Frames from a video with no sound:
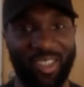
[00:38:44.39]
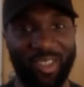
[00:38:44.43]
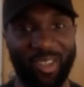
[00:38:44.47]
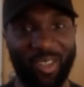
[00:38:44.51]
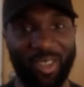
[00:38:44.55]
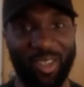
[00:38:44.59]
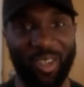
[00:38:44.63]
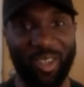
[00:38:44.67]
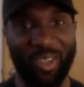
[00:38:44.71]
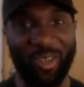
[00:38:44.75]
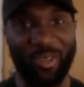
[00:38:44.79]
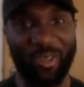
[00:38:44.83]

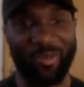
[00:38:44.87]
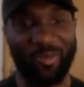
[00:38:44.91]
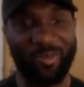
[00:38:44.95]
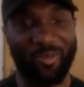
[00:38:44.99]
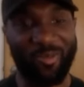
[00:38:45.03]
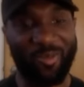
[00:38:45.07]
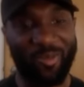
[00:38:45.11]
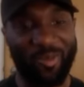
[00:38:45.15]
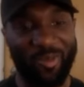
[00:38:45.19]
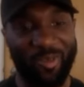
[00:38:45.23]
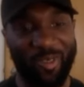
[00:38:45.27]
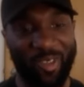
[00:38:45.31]
Um,
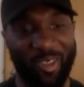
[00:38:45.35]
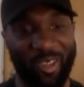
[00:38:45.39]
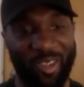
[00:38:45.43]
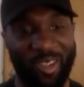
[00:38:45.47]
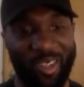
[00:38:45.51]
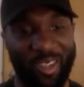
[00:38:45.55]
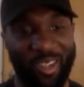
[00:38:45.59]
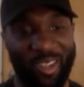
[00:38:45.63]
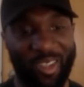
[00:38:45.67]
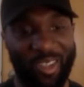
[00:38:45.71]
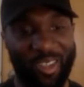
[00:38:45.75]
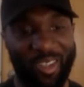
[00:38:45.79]

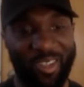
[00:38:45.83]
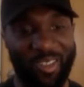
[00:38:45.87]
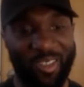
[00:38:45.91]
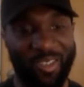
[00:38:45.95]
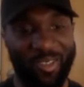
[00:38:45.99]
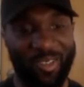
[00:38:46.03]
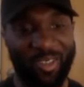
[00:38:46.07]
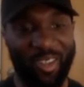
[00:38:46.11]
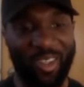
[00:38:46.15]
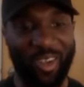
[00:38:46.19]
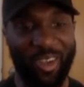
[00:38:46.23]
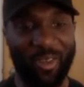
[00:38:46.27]

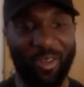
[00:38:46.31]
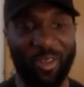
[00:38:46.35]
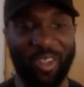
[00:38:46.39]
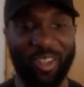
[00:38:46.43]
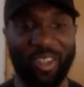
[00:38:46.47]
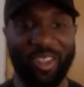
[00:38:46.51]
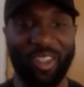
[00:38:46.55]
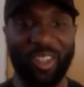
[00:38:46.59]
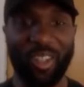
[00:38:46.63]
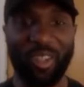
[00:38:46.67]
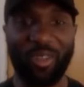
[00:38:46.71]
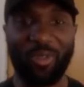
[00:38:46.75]
I
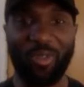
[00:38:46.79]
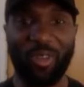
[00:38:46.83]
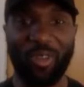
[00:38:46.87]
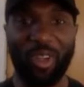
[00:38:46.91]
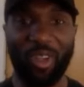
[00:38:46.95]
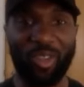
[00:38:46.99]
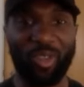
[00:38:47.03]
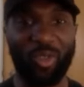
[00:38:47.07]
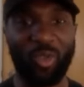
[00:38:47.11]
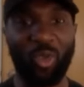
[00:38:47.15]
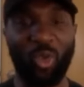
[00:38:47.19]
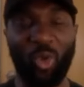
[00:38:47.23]
went to the
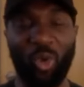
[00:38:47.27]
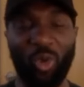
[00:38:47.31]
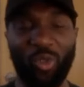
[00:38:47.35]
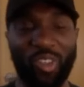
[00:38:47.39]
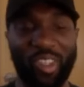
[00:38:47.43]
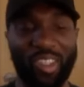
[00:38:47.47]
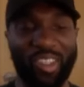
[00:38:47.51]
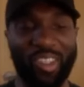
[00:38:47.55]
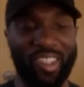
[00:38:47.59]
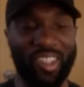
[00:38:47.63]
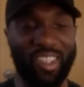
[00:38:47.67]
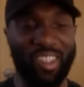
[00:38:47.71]
third quarter
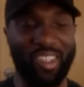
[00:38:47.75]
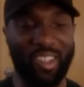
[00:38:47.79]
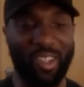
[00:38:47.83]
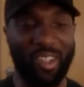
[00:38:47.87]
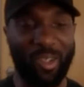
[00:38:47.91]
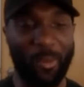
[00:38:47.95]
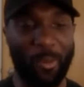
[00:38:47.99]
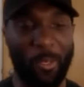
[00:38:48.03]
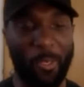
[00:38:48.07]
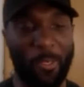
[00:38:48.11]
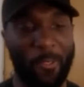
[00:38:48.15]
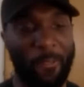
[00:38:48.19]
of the
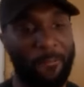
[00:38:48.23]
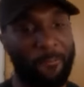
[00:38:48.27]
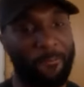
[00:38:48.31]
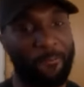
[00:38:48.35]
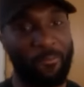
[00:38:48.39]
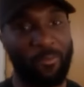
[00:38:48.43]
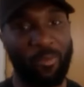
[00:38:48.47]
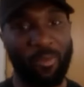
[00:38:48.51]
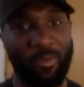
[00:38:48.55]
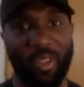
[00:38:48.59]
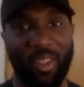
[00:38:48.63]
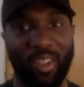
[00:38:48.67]
season
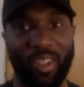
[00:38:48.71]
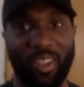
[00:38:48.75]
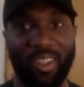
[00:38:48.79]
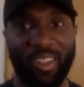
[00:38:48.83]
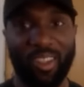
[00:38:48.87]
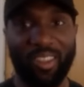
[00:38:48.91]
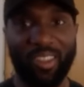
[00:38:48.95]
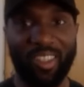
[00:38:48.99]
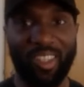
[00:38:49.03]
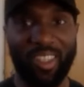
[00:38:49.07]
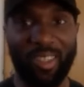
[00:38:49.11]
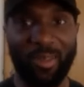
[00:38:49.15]

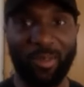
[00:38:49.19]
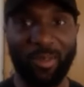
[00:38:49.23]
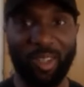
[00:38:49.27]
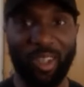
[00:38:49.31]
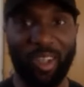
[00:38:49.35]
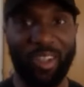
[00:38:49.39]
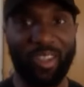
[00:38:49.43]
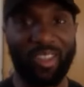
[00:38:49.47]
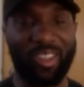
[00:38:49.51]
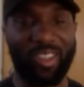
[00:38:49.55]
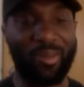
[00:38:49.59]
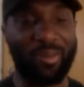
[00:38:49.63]
teams
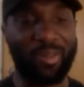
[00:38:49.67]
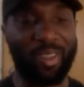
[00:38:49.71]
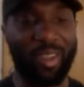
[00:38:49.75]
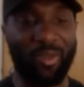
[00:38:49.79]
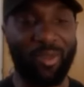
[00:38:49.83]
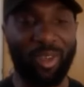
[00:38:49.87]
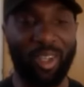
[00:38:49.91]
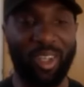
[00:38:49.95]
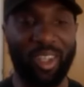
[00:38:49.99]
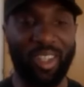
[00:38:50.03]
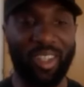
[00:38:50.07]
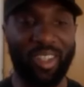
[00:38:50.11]
are teams
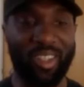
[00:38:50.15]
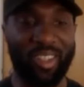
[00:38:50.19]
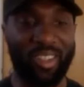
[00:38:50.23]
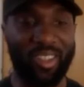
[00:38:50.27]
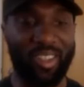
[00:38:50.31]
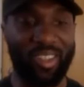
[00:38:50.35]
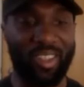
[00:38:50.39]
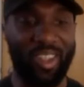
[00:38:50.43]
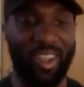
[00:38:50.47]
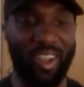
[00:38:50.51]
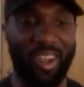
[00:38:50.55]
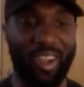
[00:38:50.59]
are really
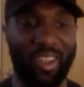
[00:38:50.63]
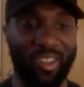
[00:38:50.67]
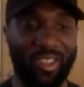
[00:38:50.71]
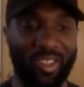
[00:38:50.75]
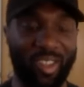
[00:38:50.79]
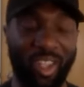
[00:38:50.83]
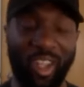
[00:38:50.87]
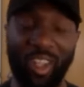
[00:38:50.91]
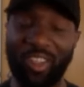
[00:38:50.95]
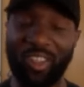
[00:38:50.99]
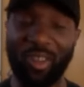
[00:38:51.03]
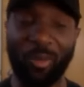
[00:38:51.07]

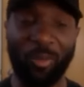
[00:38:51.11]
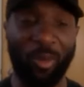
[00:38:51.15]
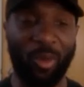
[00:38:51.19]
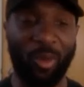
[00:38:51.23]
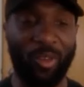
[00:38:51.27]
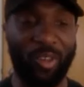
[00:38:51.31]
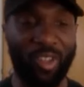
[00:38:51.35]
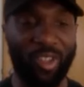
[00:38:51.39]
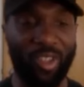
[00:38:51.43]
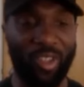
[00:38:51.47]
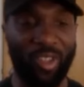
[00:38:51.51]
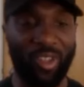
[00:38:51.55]
starting to
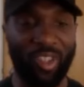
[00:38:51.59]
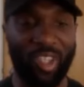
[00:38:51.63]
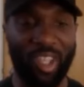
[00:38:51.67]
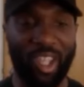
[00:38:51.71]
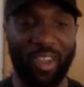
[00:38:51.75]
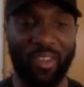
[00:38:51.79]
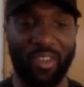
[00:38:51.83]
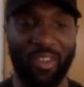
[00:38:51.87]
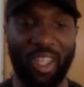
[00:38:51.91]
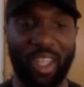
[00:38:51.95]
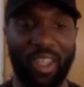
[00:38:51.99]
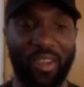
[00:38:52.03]
put results
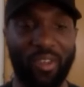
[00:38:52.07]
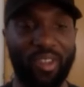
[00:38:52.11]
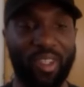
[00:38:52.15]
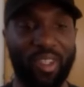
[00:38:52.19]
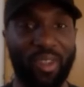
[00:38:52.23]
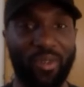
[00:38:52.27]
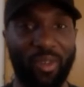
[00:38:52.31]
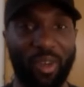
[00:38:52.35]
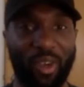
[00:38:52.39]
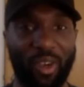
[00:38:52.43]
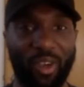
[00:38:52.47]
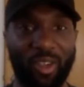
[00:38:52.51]
together. And
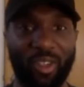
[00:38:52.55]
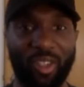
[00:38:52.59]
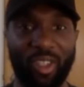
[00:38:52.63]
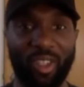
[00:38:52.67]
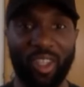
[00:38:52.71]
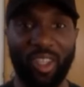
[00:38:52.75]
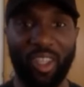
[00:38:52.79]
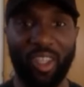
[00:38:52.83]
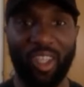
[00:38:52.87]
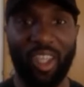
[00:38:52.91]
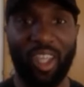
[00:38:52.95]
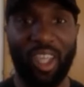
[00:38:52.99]
AFC Fylde,
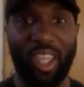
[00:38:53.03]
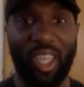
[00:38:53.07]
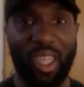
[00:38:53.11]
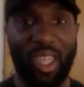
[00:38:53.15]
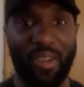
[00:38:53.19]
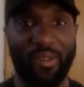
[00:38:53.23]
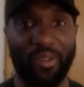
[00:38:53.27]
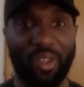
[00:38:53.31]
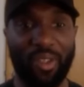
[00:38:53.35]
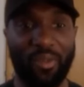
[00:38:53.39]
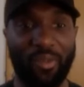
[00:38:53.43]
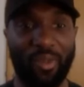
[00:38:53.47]

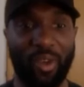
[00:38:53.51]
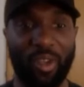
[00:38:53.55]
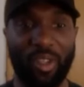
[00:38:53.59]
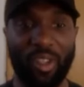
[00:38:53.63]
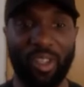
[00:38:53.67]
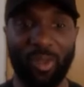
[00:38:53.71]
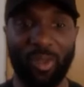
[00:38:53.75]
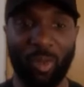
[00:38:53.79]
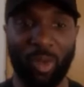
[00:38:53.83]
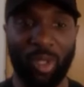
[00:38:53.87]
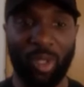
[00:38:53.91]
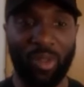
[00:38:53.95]
AFC
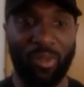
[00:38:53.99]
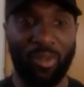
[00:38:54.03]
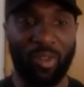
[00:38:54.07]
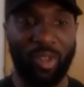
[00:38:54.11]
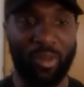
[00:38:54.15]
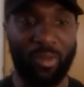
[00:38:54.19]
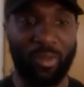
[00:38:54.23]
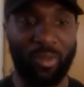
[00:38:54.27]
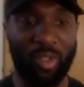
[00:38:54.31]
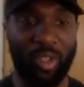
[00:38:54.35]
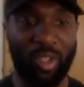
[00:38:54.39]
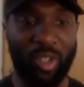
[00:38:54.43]
Fylde is one of
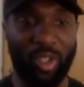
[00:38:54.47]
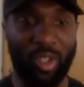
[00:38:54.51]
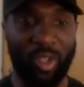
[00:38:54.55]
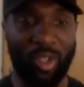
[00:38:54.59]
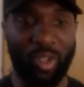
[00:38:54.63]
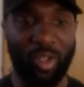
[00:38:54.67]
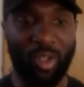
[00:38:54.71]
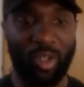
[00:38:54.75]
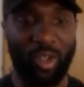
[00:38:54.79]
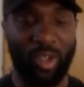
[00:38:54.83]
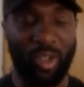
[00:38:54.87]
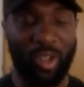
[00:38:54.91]
them. You
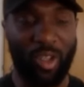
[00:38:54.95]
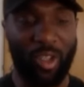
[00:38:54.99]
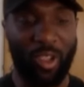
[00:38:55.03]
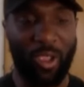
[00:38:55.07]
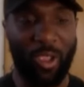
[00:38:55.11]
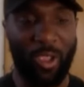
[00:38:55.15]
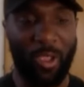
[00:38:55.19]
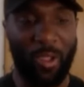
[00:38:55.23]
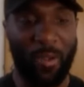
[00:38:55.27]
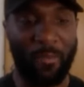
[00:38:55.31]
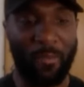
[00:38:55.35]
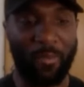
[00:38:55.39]
know,
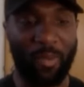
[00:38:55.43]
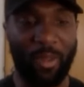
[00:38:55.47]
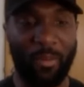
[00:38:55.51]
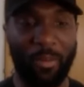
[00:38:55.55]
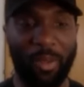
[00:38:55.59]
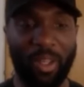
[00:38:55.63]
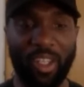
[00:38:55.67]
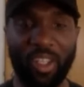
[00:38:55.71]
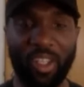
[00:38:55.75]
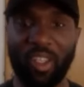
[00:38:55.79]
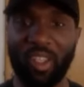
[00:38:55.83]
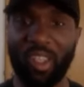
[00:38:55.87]
um, they
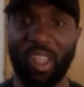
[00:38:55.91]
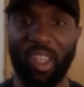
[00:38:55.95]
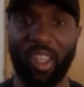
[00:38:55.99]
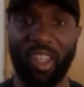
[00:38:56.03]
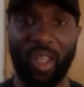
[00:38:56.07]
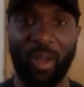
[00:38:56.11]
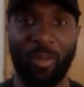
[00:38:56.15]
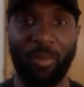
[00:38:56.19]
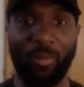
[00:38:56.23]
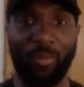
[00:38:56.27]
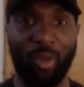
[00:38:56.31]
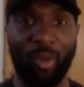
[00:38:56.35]
managed to
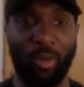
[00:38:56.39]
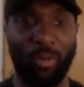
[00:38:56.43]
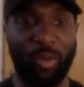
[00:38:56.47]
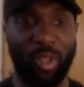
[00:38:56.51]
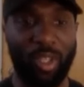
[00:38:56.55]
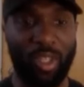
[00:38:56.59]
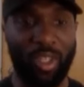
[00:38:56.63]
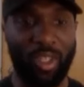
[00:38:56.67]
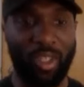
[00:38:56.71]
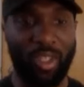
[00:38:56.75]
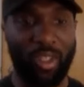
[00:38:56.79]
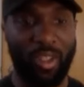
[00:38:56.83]
take down
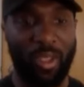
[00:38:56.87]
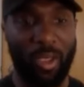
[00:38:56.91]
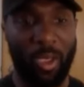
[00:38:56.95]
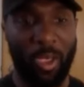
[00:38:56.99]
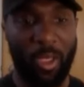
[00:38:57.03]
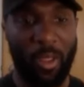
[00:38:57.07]
Bromley.